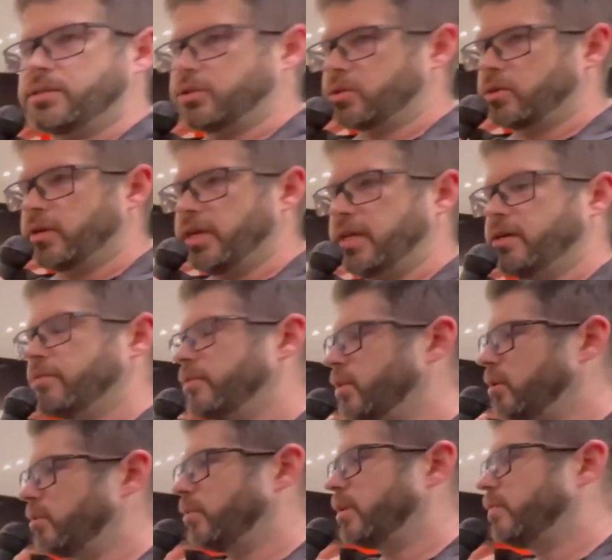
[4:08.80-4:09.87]
the screen, your
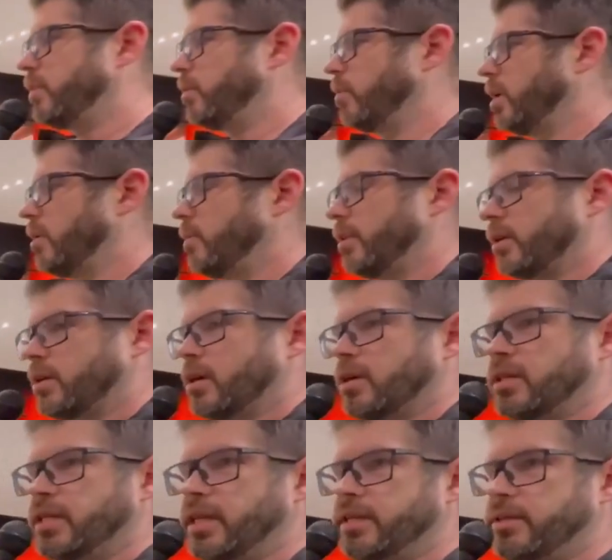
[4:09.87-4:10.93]
phone, whatever you want while the
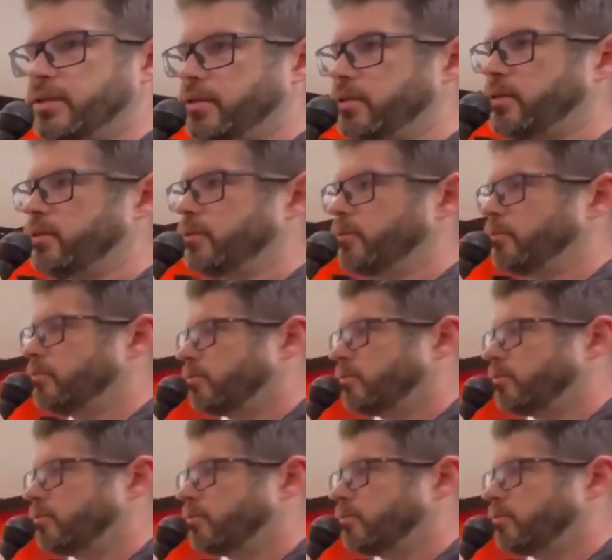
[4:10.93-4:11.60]
car takes you to